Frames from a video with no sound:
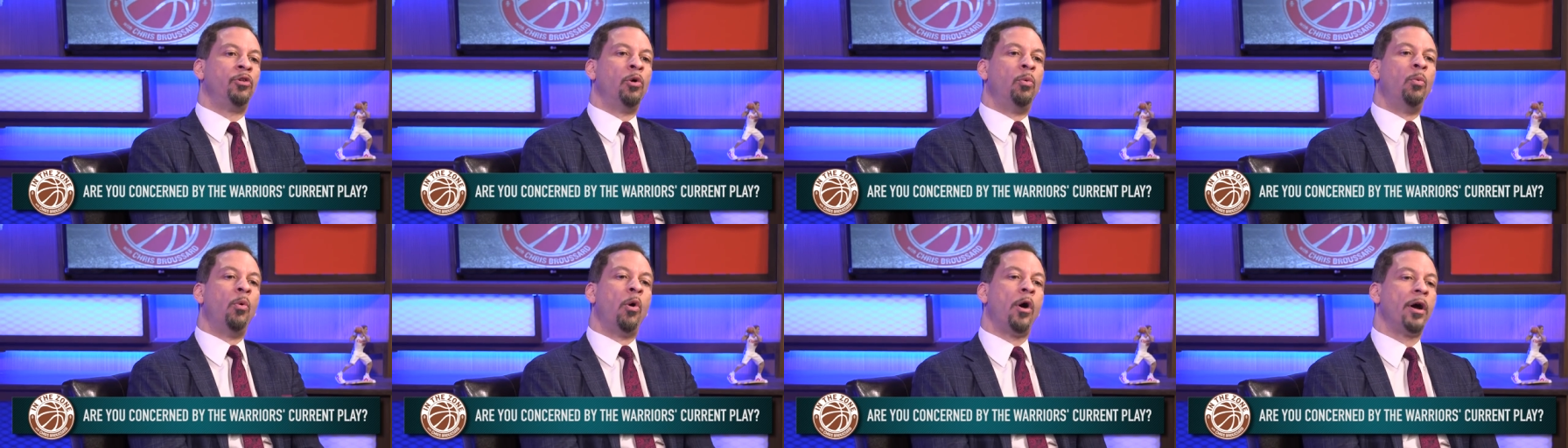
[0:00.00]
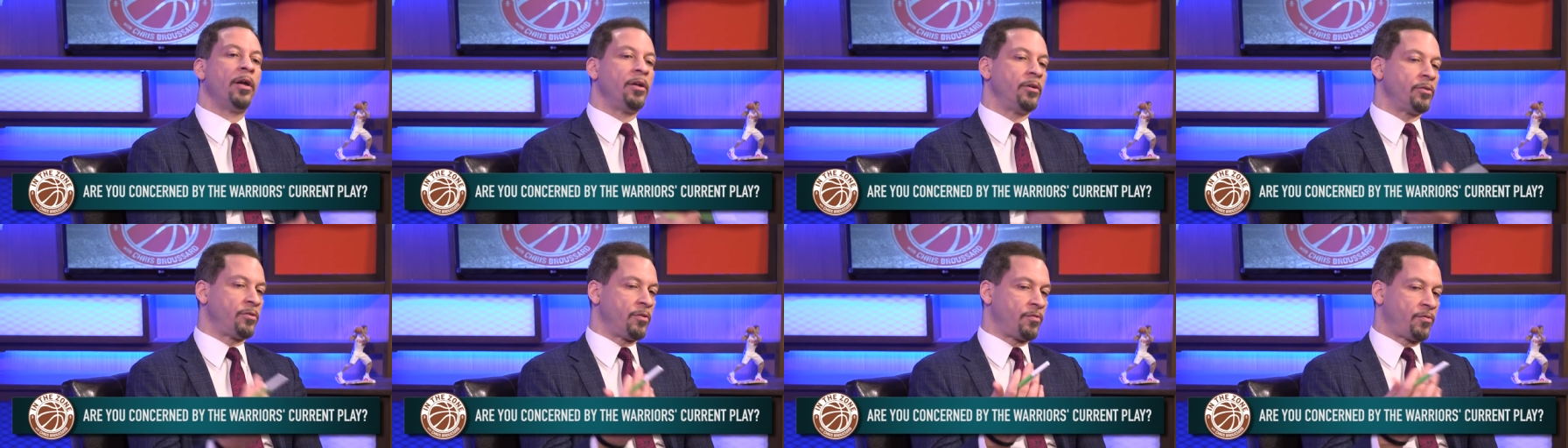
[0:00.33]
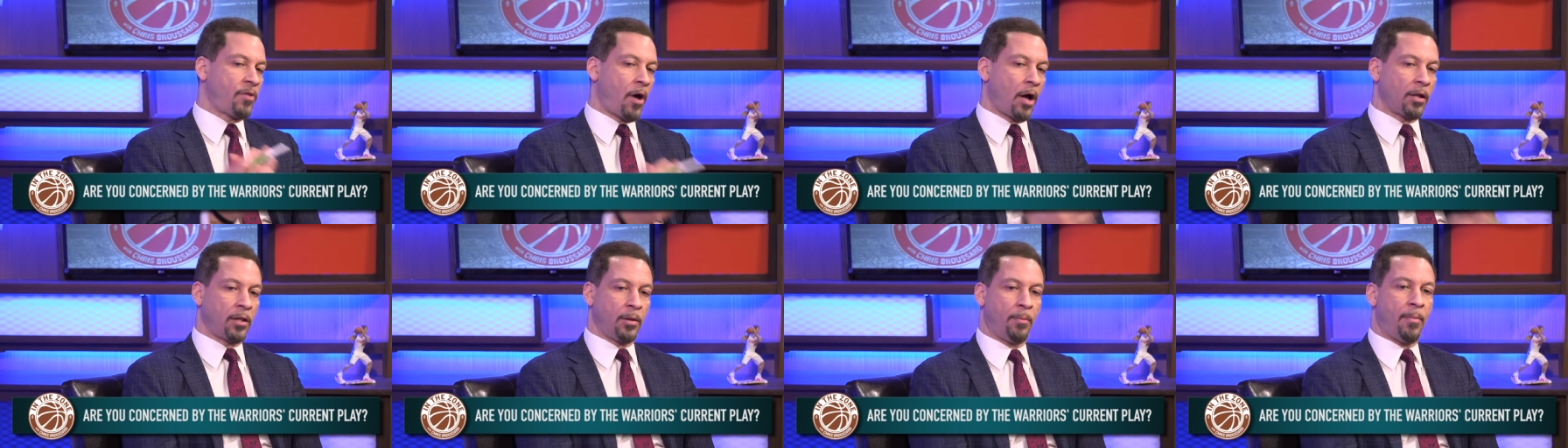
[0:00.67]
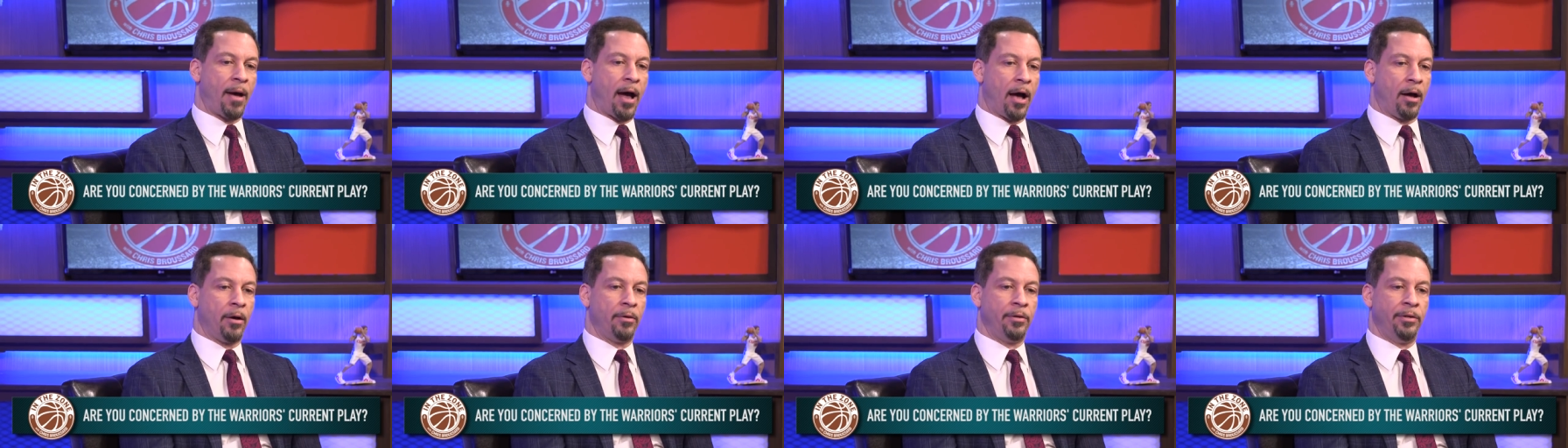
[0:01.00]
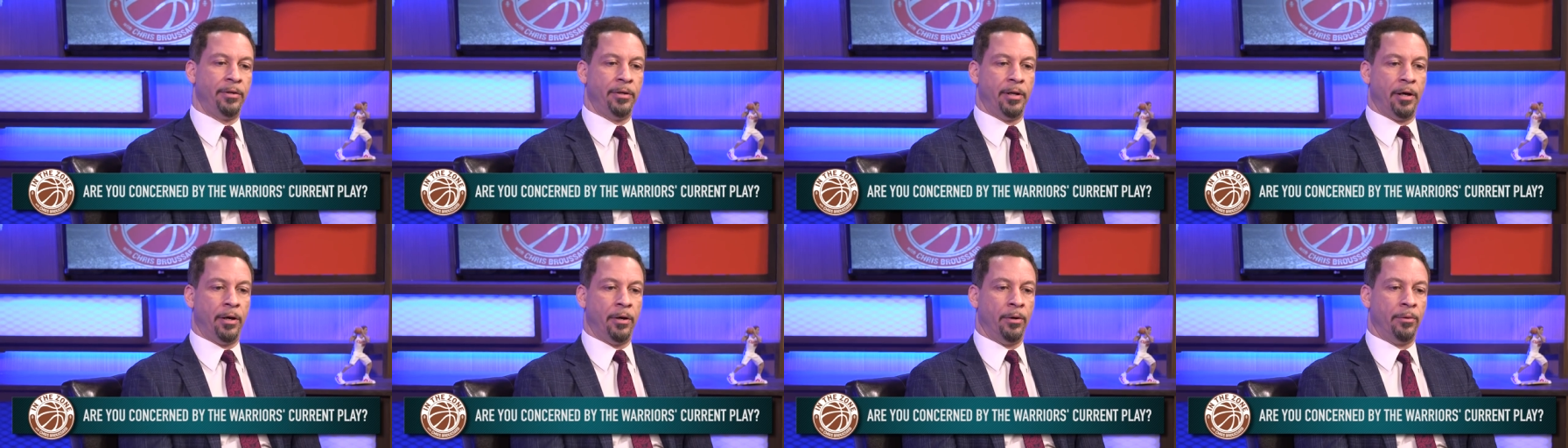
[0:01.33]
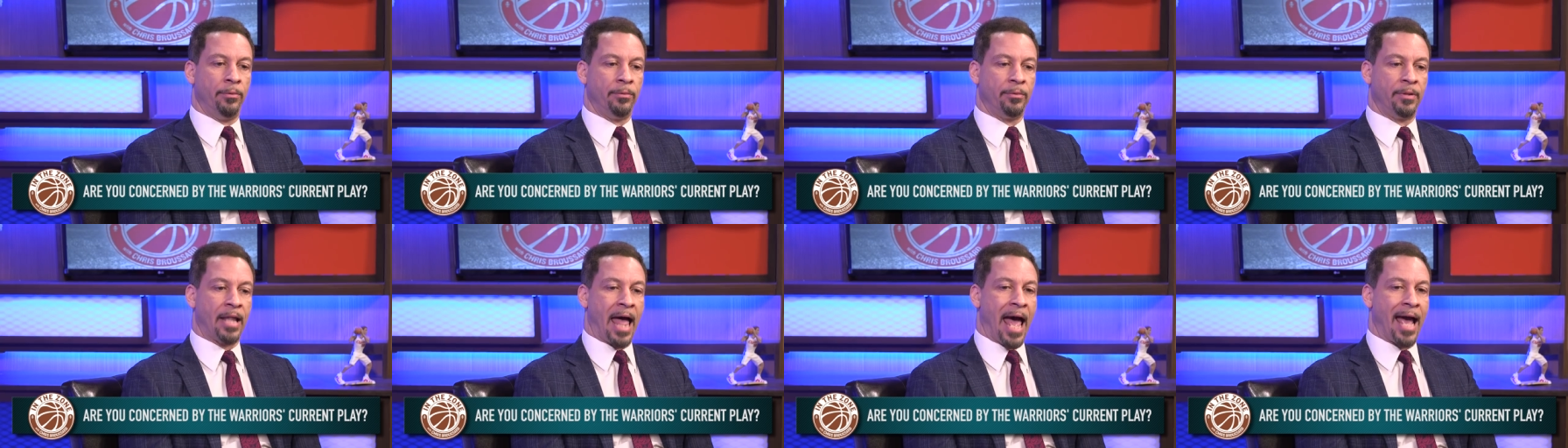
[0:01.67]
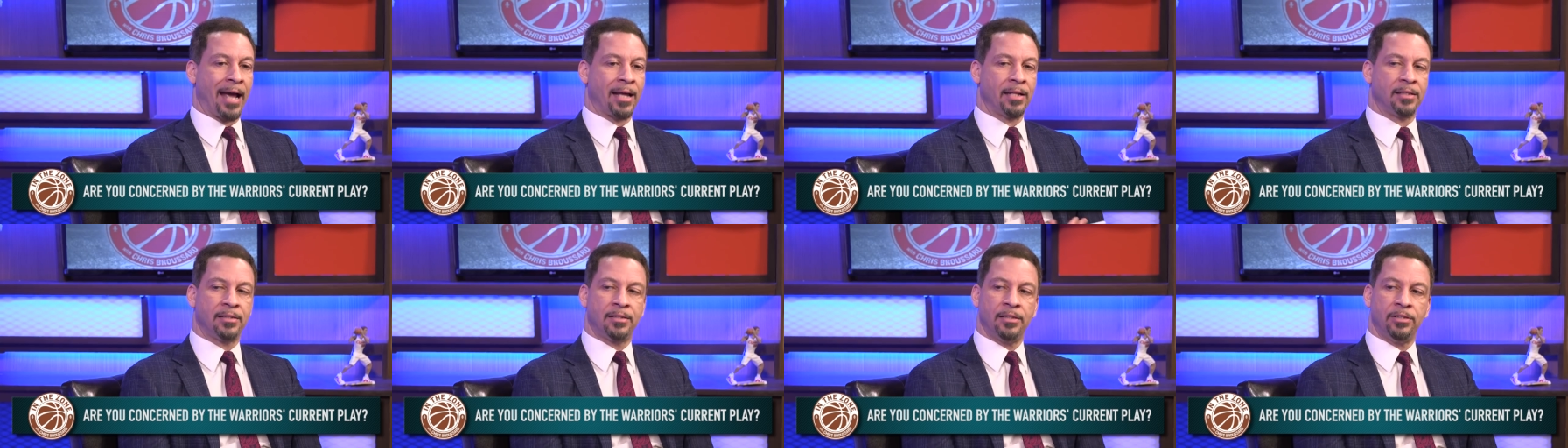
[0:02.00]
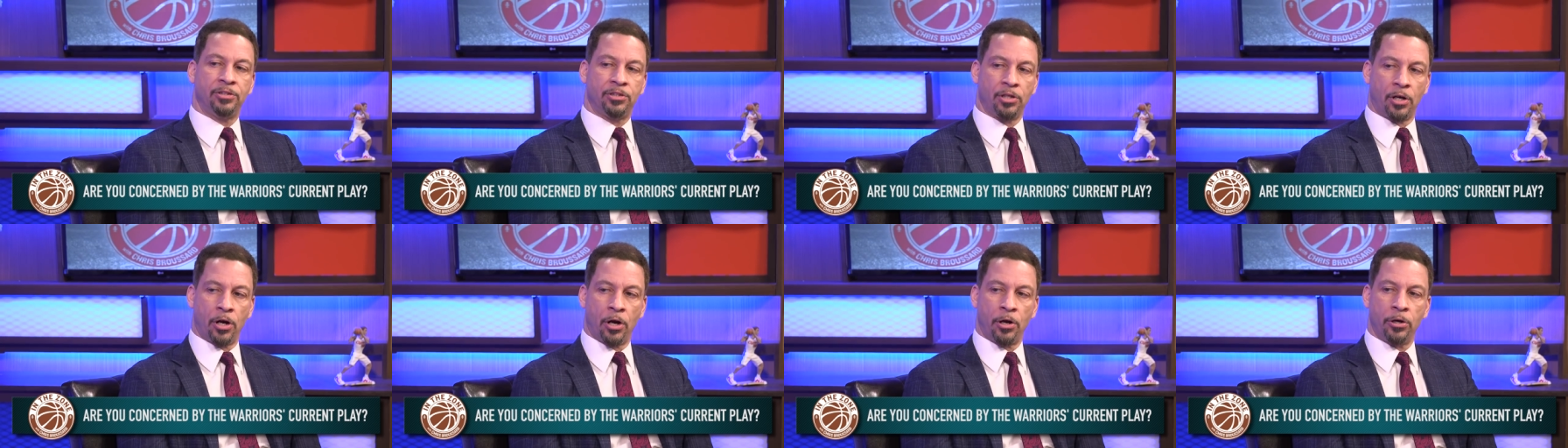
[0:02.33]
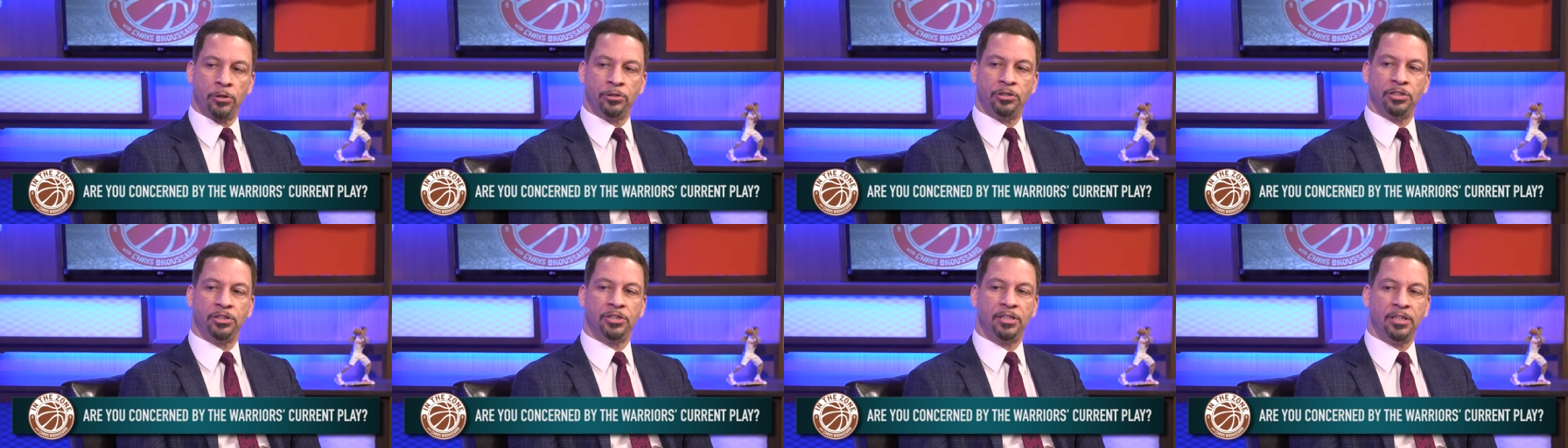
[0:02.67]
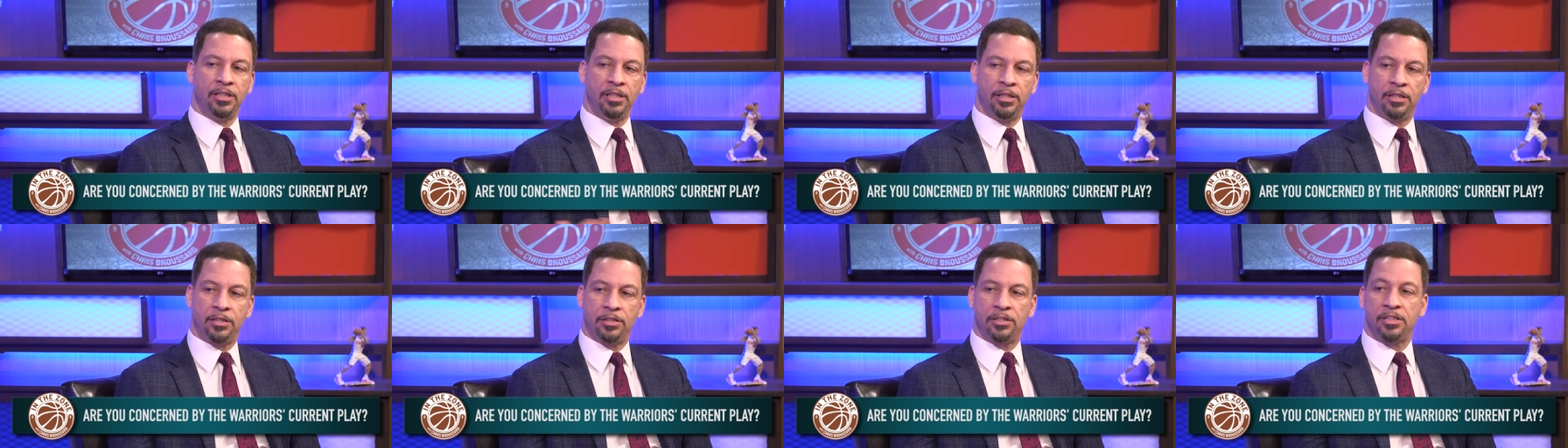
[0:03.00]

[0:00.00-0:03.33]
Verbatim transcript: the Warriors have talked about, you know, lacking sense of urgency.